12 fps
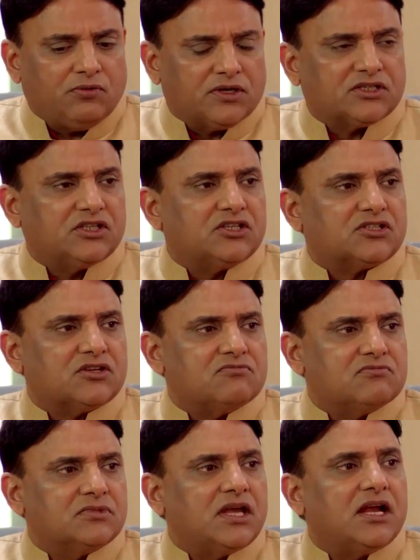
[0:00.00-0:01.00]
our
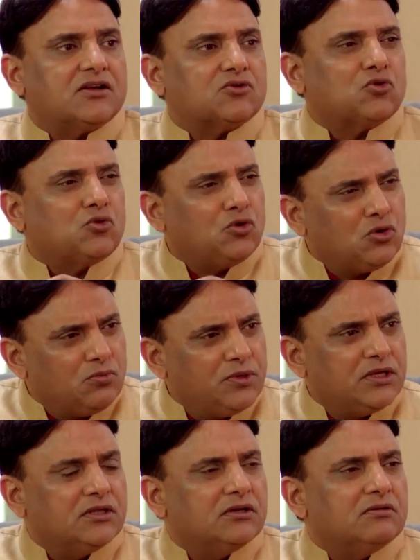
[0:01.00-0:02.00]
system, that could
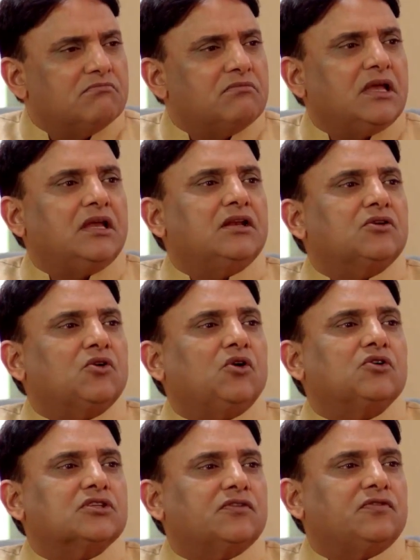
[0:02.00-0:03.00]
be the main
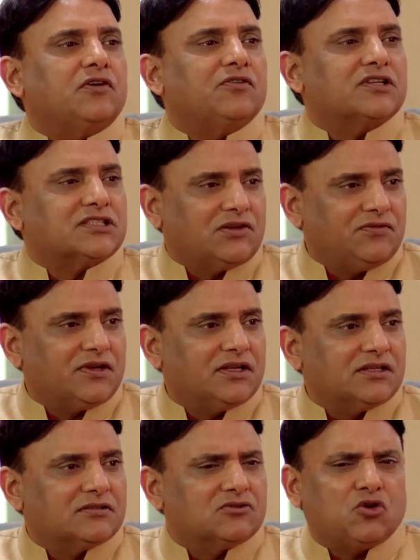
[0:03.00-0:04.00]
cause of our
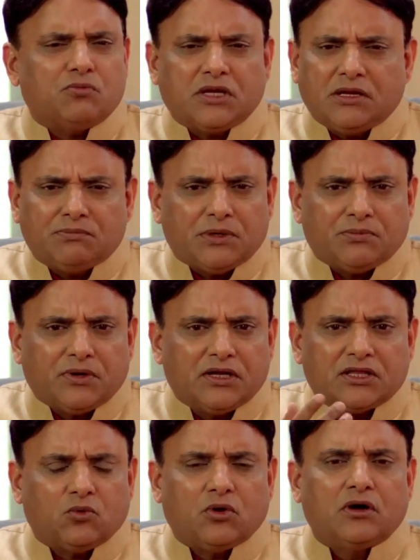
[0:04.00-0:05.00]
sufferings. So many people
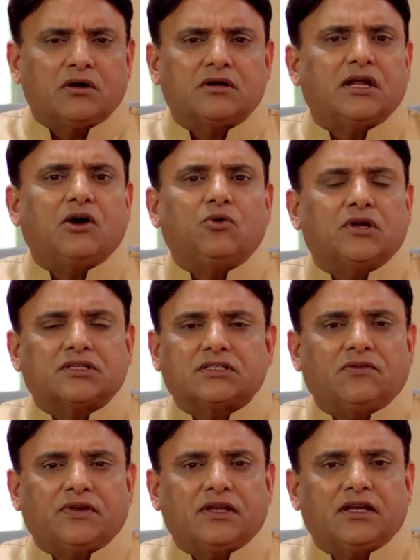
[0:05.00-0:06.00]
in the world now are
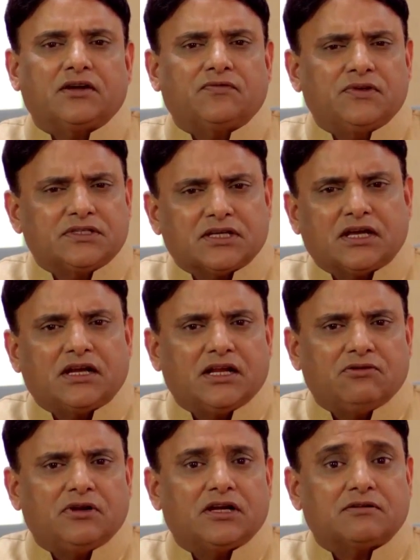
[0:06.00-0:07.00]
suffering at physical
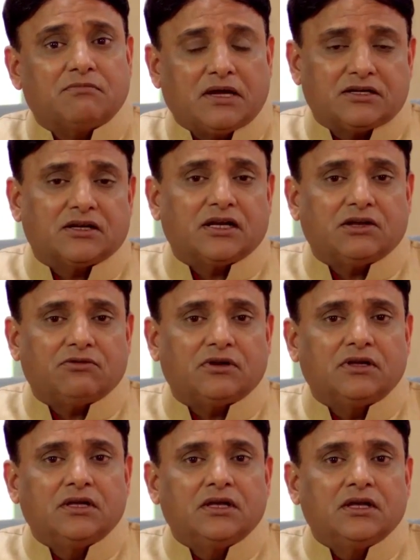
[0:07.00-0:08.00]
level, at mental
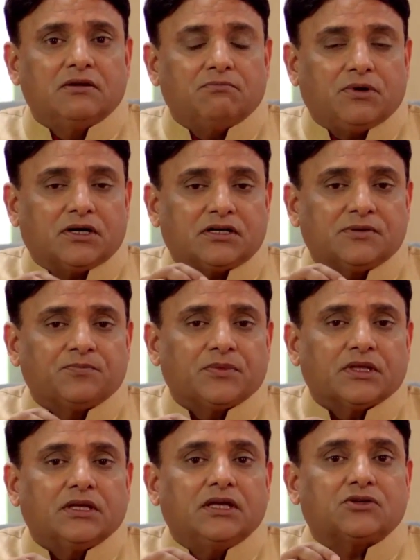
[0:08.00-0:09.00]
level, but
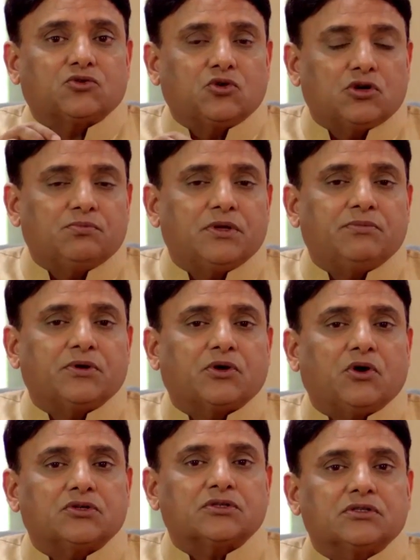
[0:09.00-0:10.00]
it could be
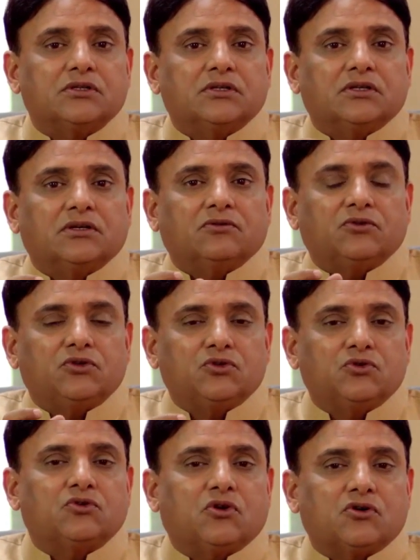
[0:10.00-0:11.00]
because
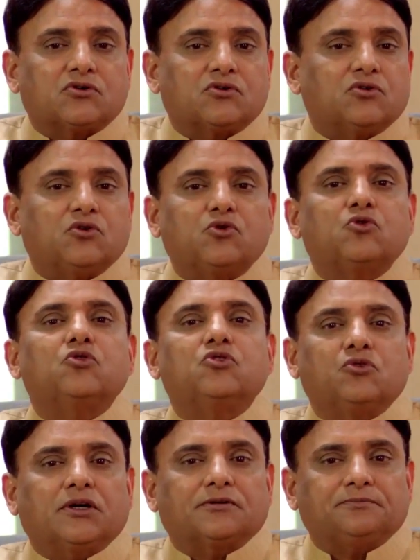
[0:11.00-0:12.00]
you don't know who
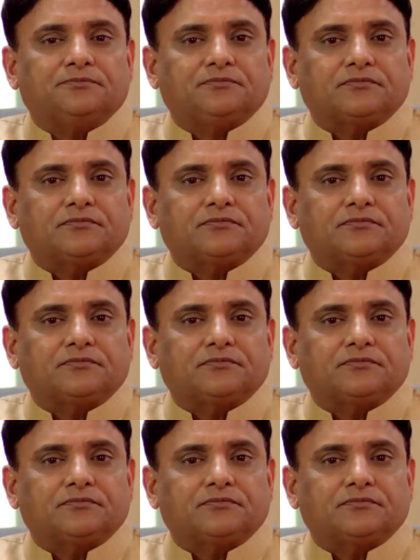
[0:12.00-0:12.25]
you are.